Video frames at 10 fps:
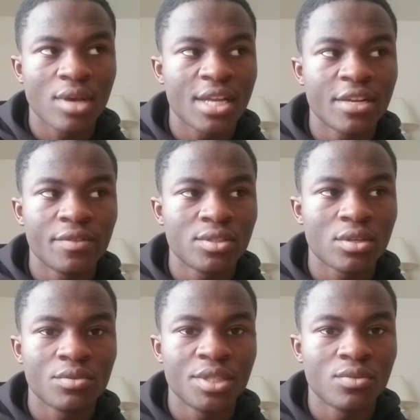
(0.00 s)
I never
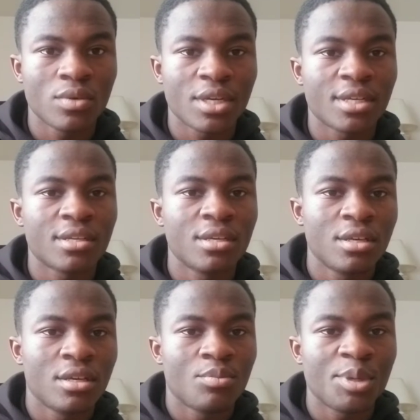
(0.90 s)
saw the reason why
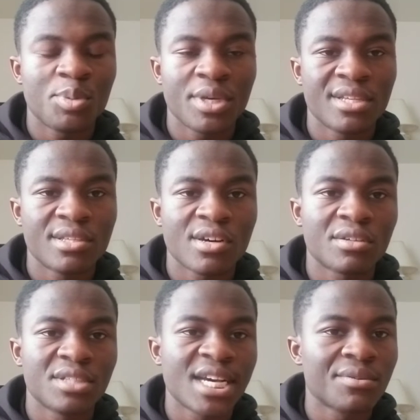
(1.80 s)
people get
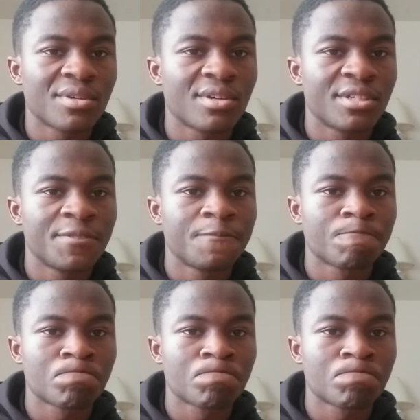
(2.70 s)
talked down on.